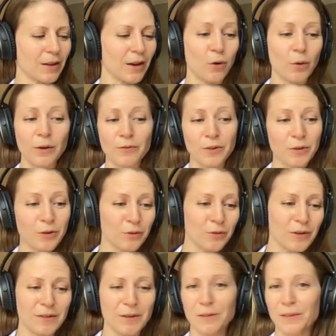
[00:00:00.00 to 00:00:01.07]
equivocal
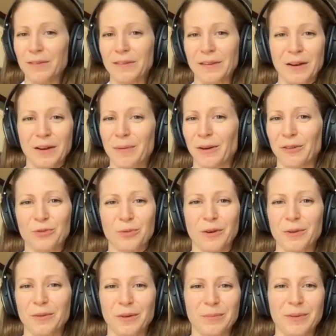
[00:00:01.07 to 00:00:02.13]
results in about
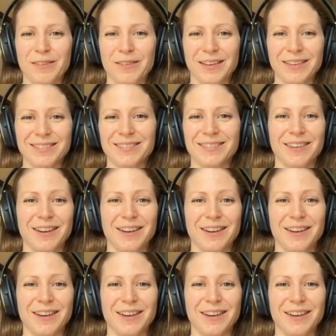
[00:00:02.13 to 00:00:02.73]
21%,